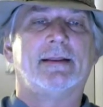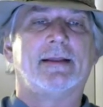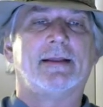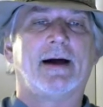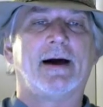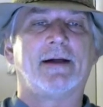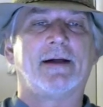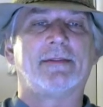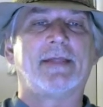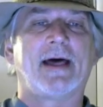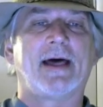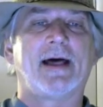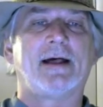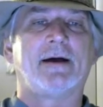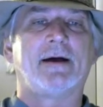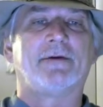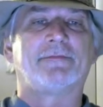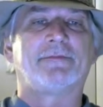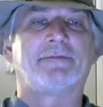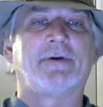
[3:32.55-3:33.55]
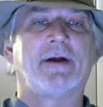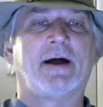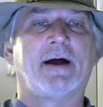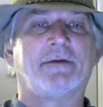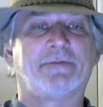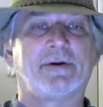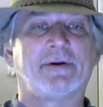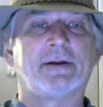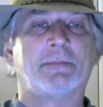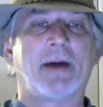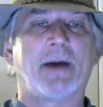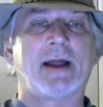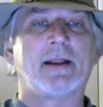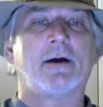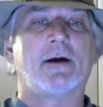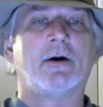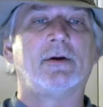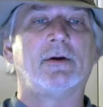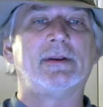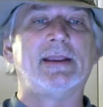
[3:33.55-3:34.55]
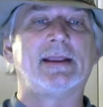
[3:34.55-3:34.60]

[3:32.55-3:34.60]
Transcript: that a friend of mine owned.